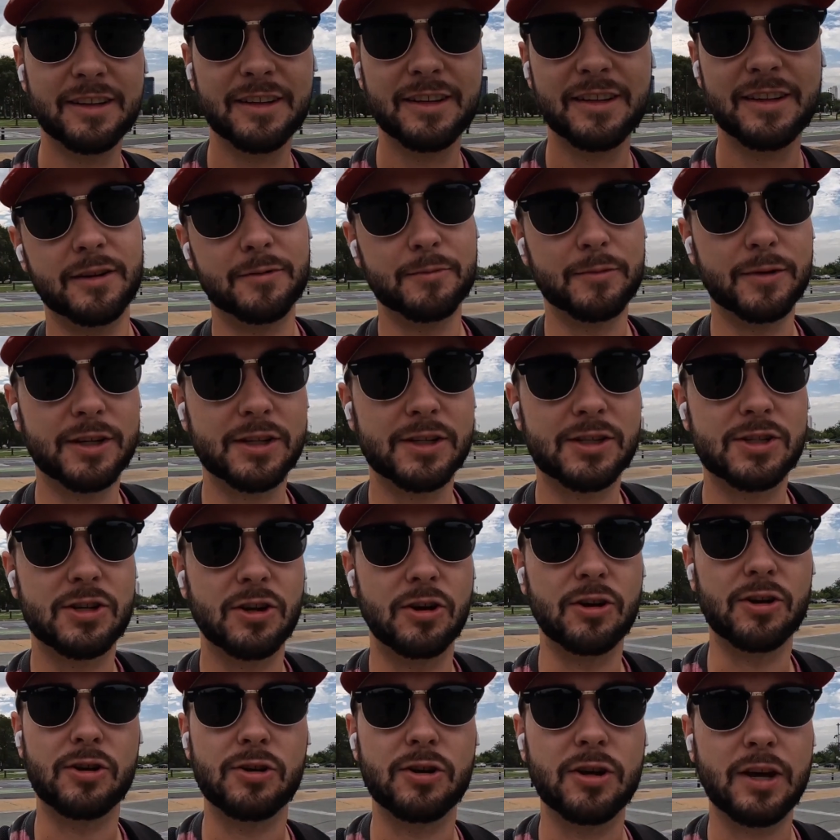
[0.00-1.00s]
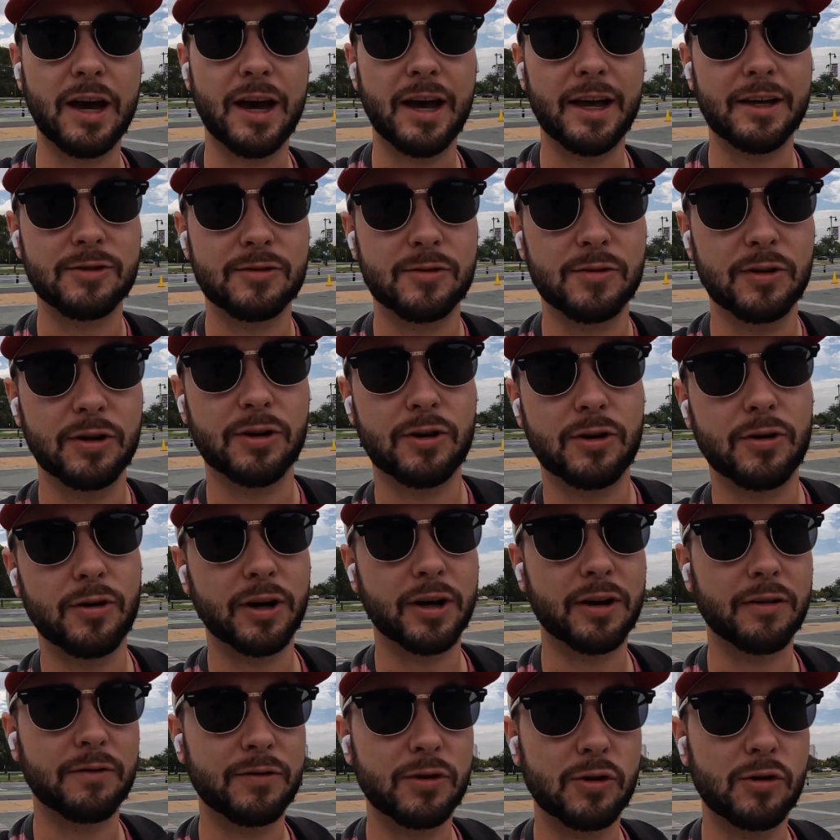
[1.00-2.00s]
I'm gonna show you guys real
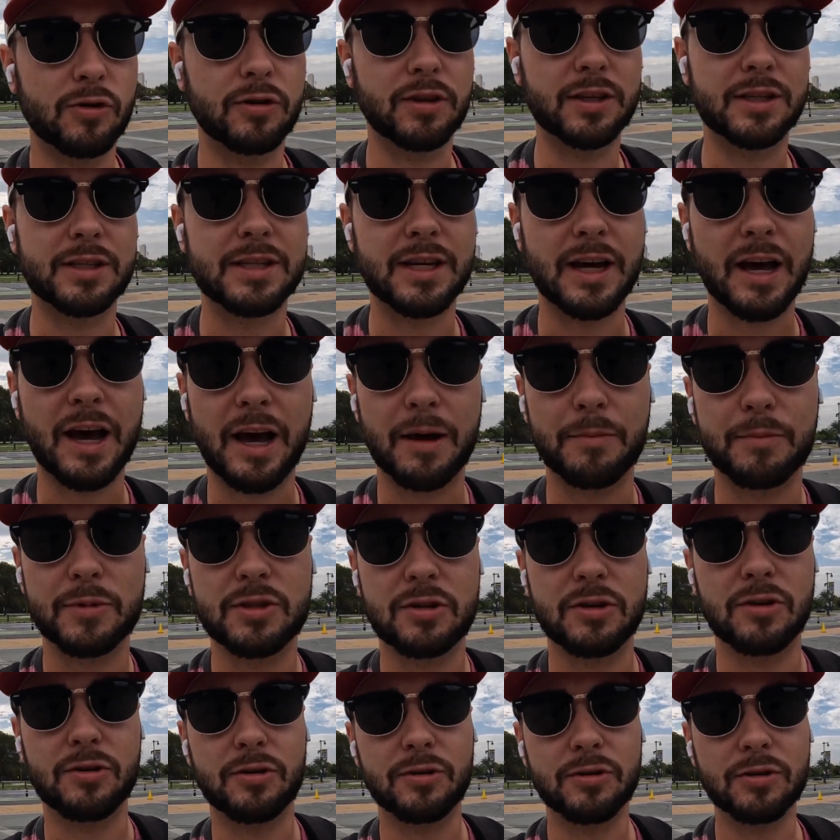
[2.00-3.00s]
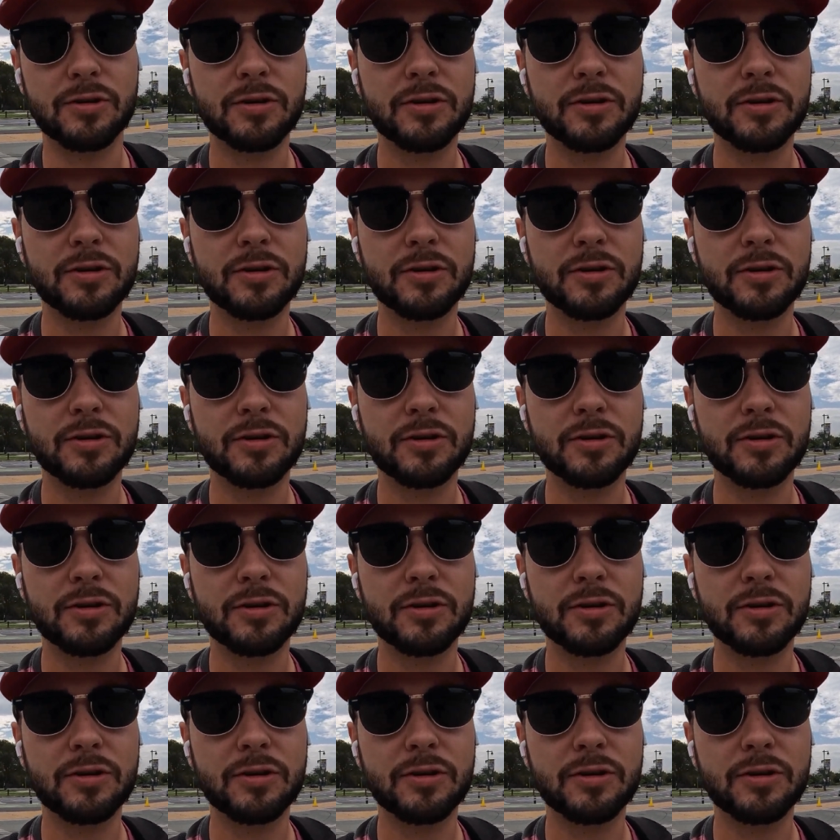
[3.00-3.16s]
quick a view of the top too.